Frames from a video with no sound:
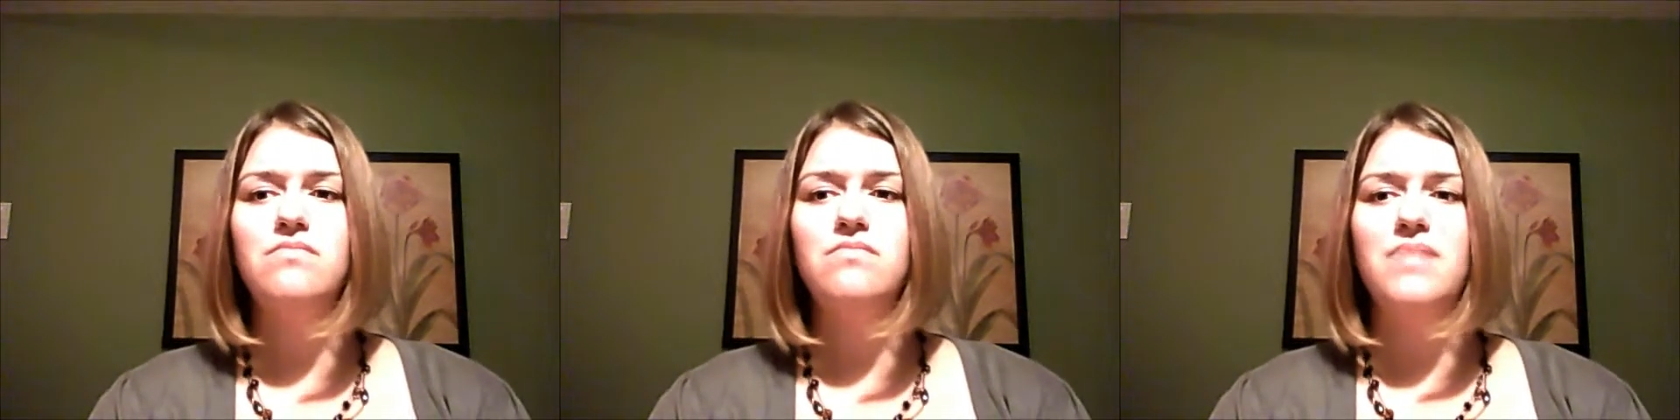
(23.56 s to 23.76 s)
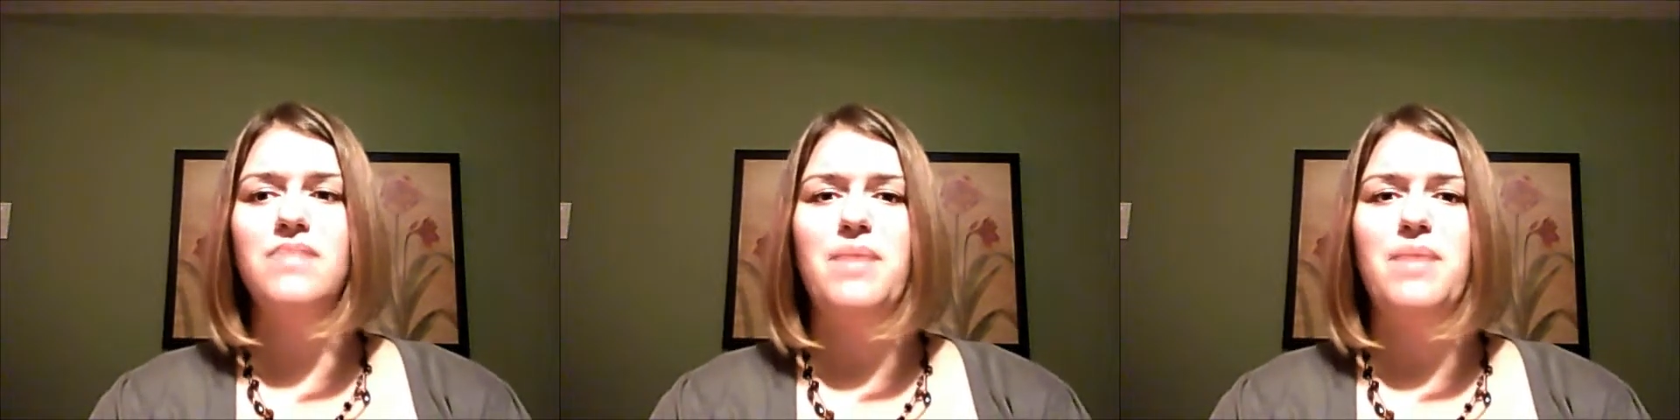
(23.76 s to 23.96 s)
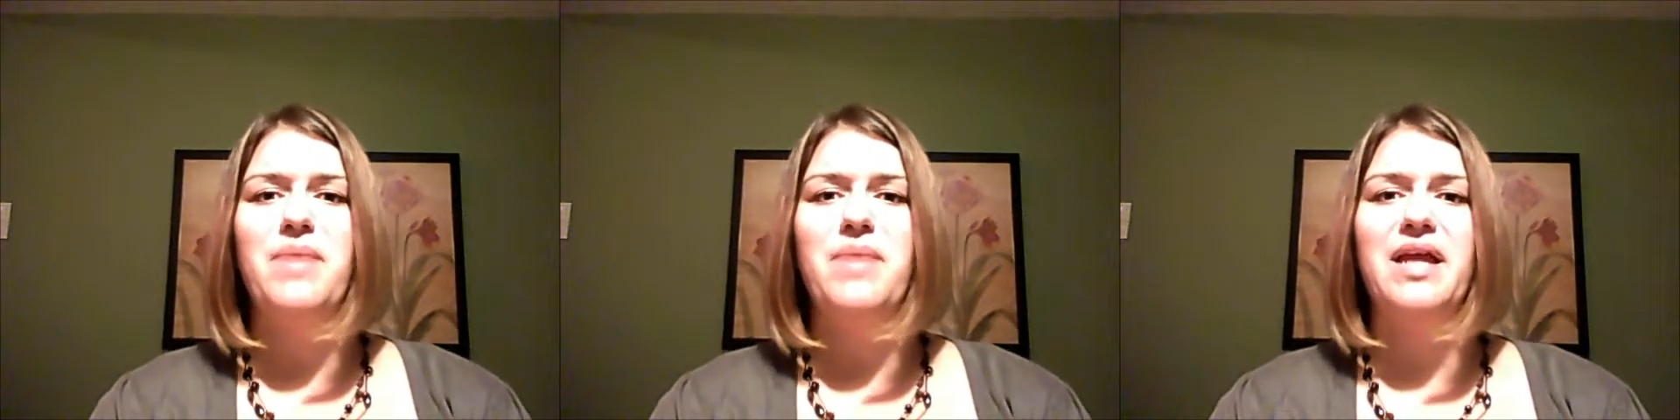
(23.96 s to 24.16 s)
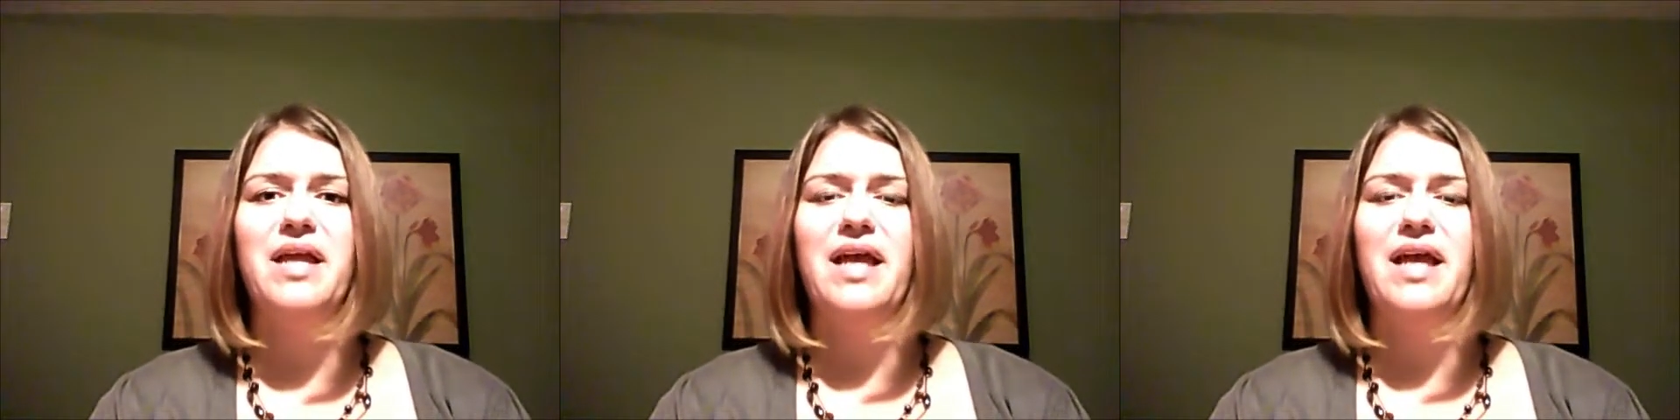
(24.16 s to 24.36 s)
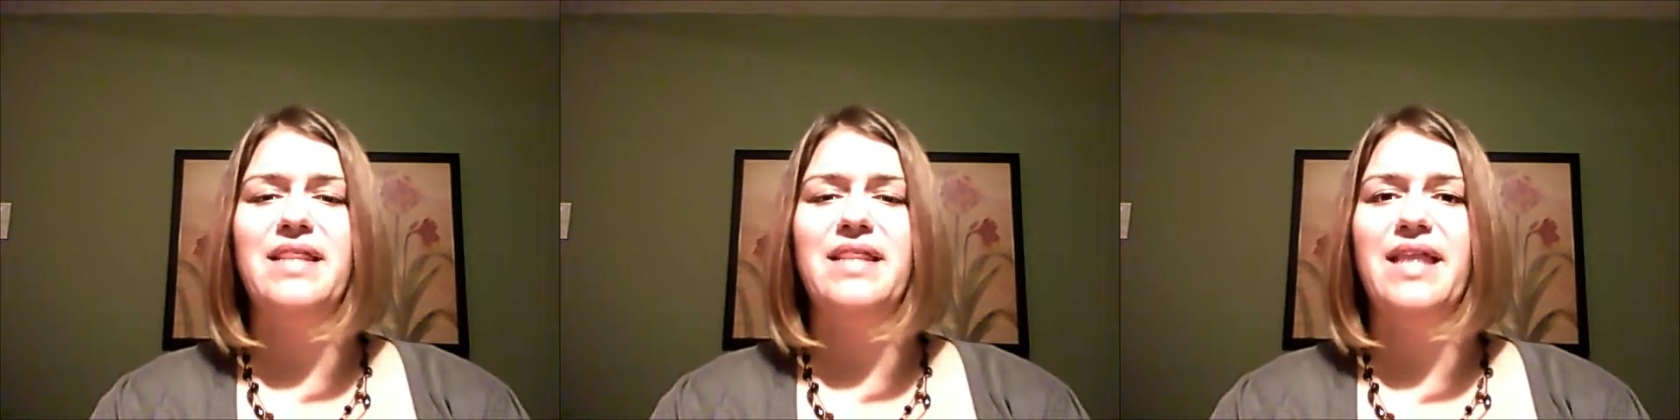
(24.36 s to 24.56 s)
But
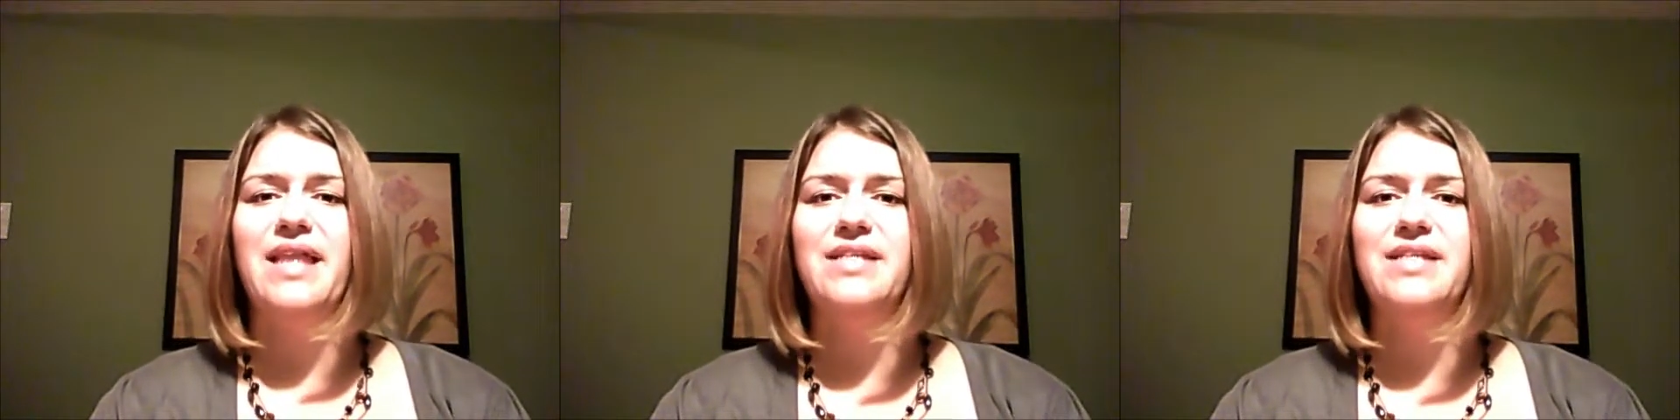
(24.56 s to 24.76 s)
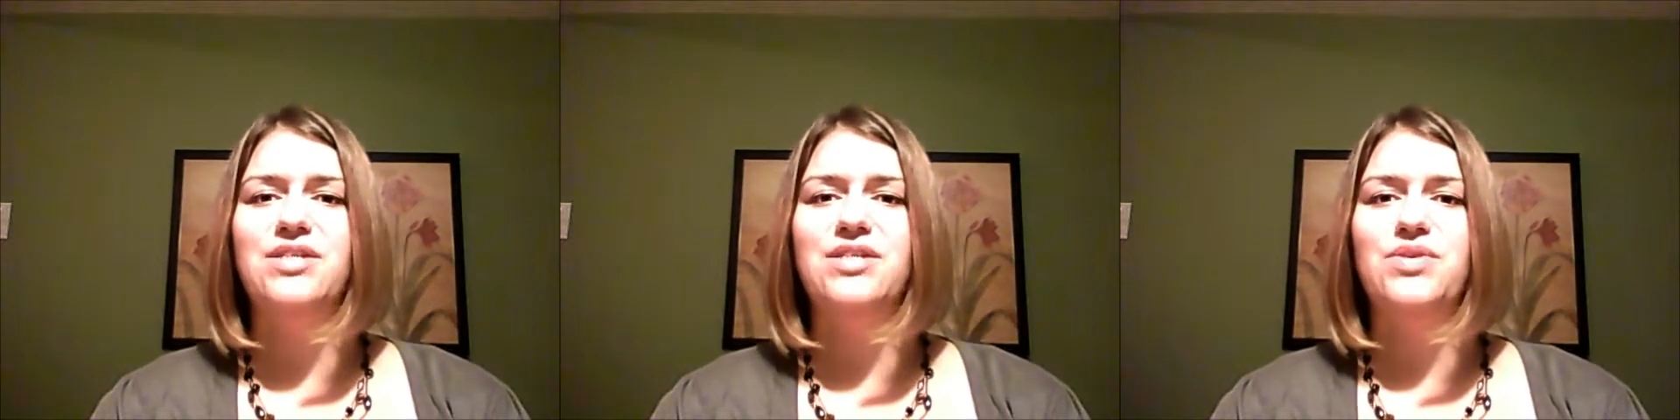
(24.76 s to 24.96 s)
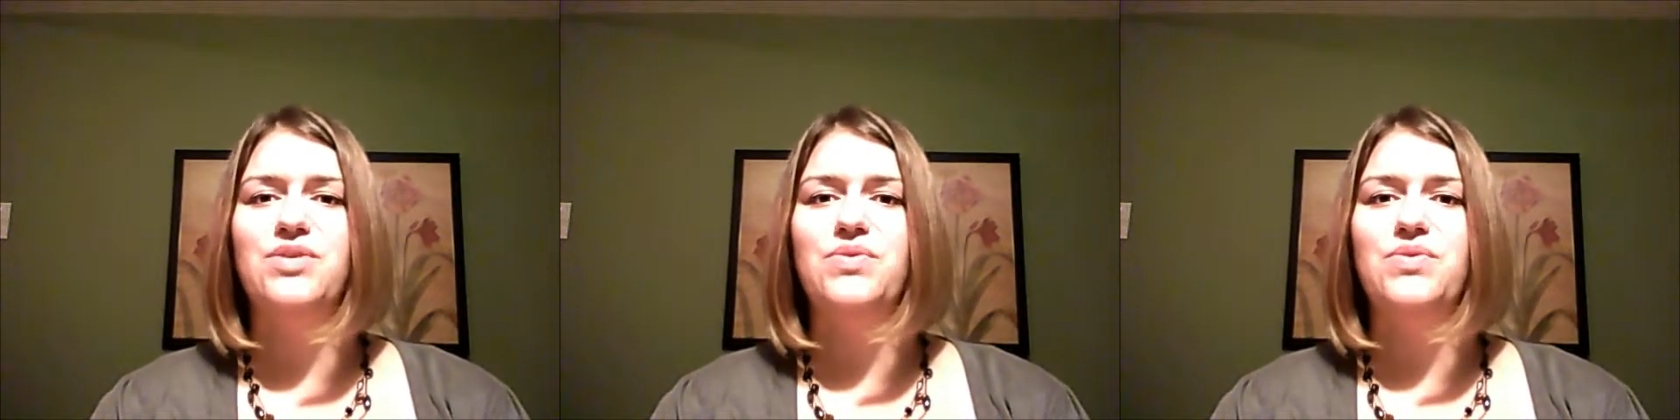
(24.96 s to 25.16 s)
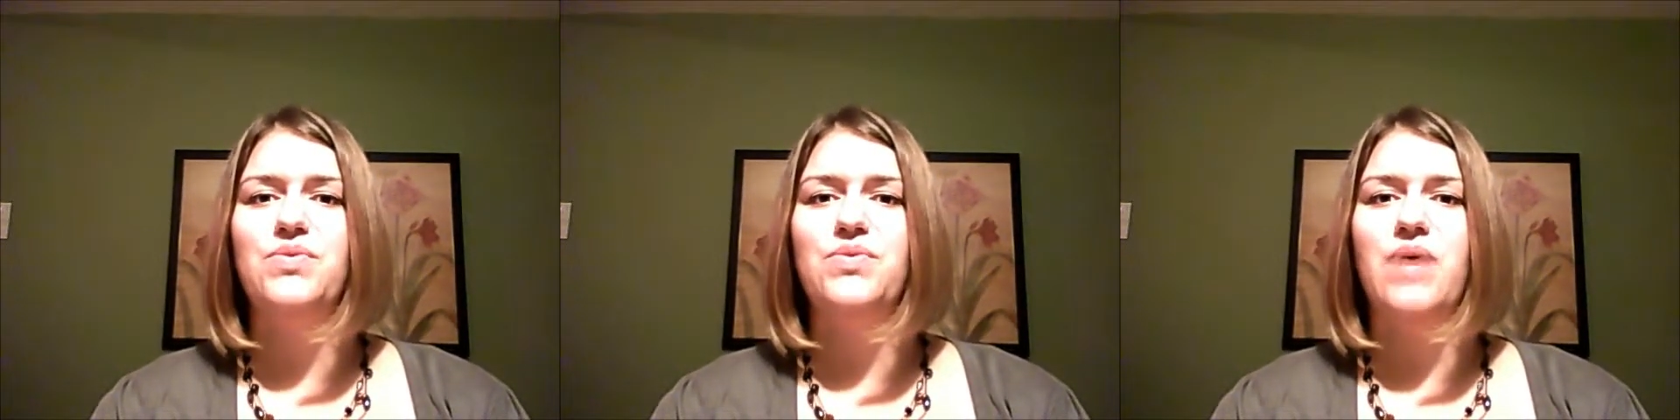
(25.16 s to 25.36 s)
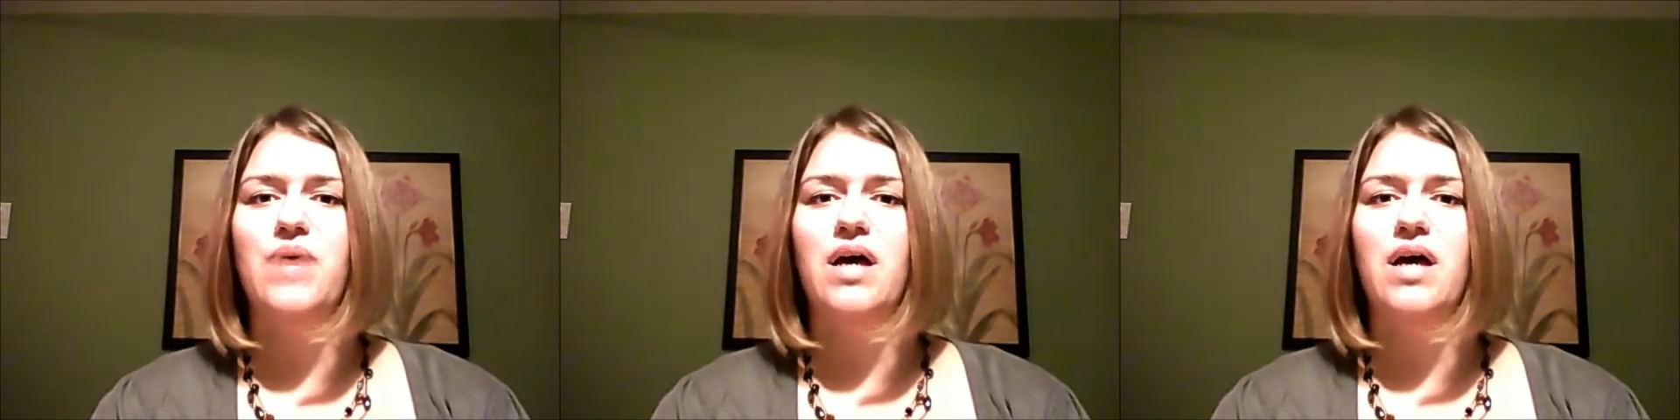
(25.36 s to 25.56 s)
I'd like to,